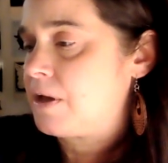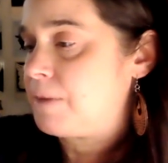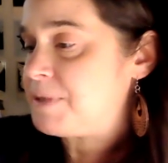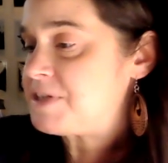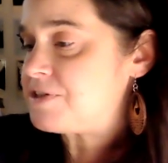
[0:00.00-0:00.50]
A
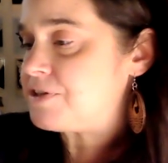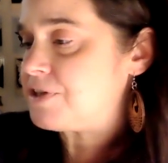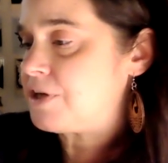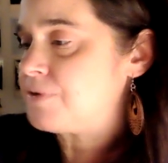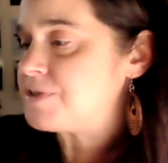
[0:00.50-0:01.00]
pisser, you
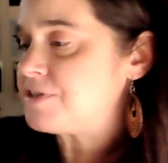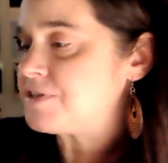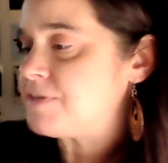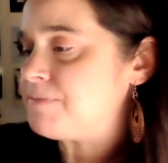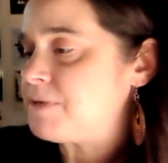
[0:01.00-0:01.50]
know, still
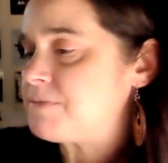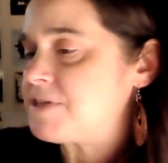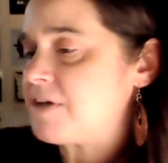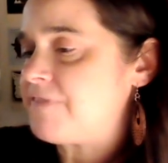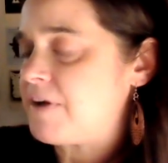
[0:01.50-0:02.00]
zipping
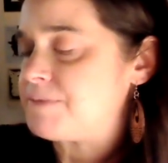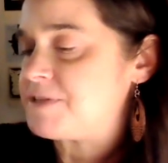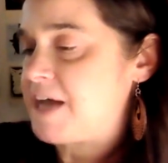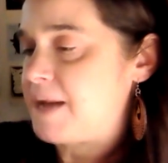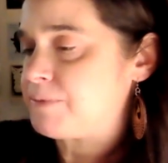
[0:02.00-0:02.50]
himself up,
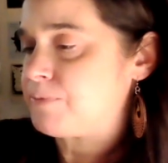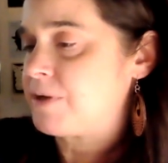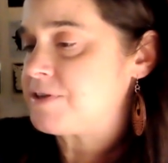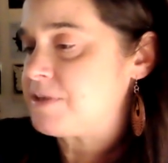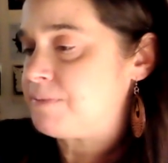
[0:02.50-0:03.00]
zapped
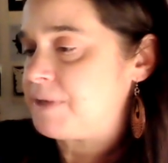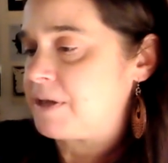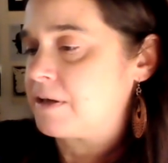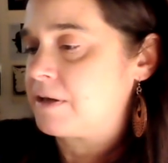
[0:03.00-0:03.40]
while zipping.